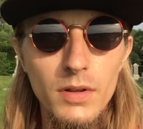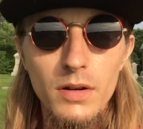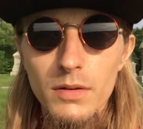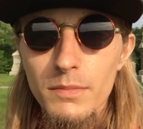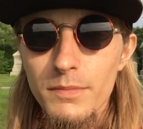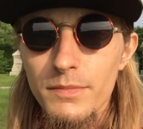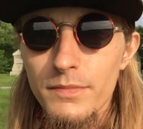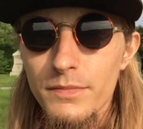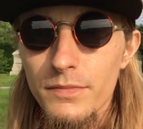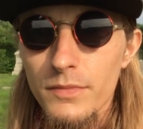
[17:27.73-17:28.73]
Um,
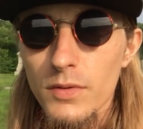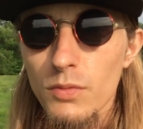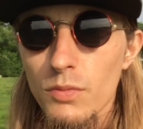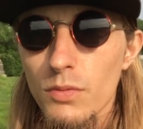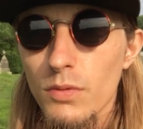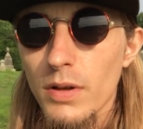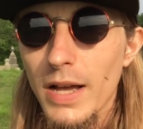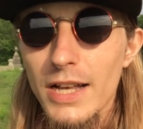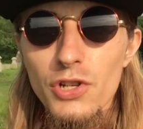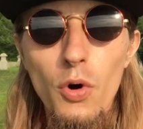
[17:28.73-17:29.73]

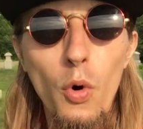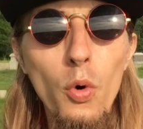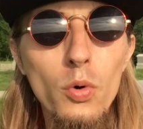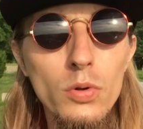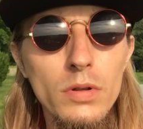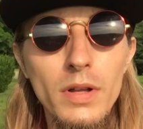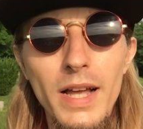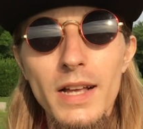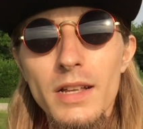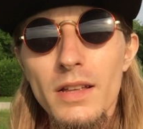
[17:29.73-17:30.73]
as a whole,
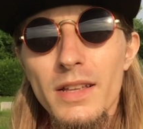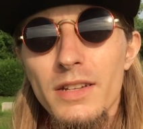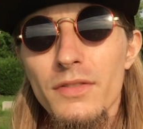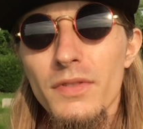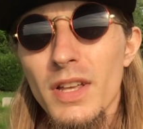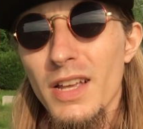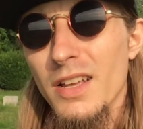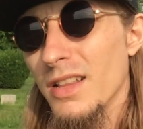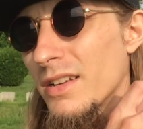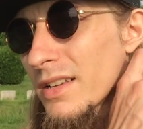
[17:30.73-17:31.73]
at indiv
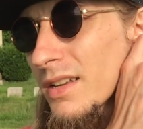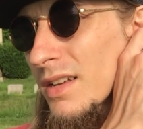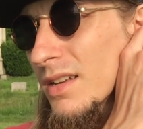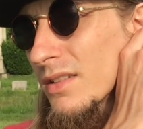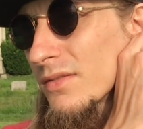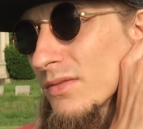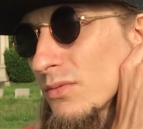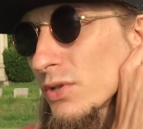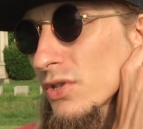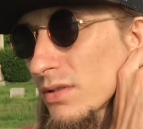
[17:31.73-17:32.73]
like,
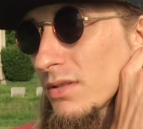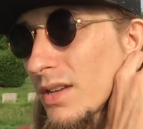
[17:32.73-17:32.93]
we should,